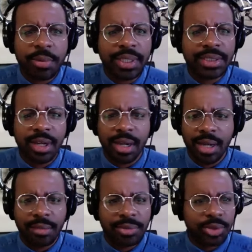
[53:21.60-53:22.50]
players are,
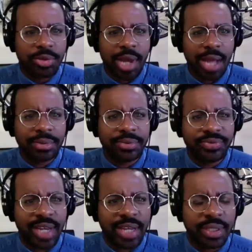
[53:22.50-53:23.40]
and I'm sure you have some
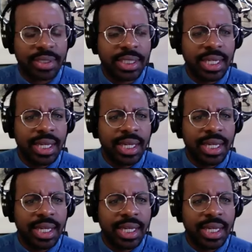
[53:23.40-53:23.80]
favorites.